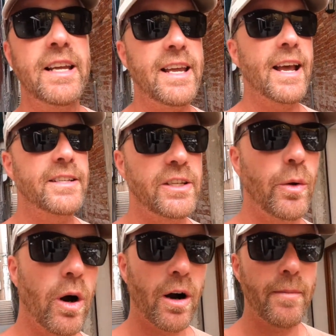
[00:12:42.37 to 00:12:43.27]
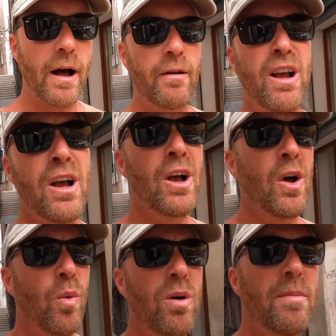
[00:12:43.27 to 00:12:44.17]
Yes, you are about
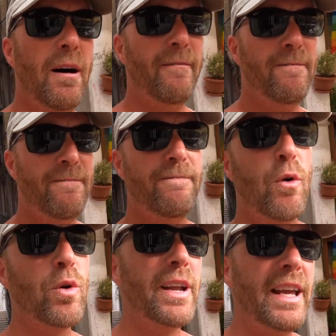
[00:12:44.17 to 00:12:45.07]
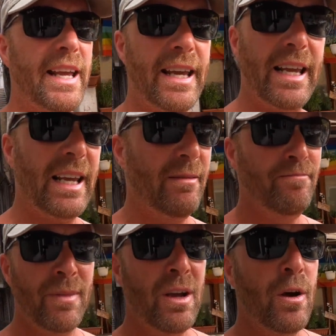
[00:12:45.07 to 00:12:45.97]

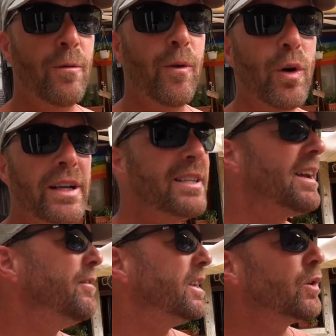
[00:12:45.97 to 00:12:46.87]
47